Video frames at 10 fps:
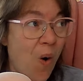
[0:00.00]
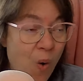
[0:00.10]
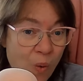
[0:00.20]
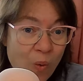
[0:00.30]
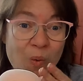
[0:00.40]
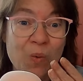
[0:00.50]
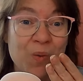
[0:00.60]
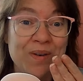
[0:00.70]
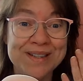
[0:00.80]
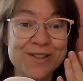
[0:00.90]
Oh,
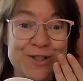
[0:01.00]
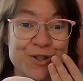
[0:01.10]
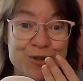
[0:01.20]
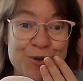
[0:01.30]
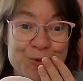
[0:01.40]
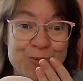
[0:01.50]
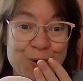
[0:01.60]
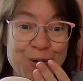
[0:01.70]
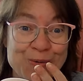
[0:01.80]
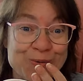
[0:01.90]
they're so
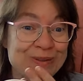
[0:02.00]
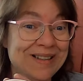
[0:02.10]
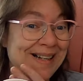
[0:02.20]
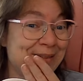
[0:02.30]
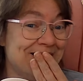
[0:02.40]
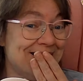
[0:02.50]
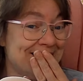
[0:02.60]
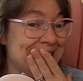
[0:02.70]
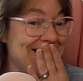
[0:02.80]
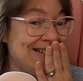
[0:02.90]
grown. I
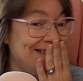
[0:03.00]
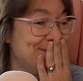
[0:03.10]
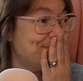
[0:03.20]
just like,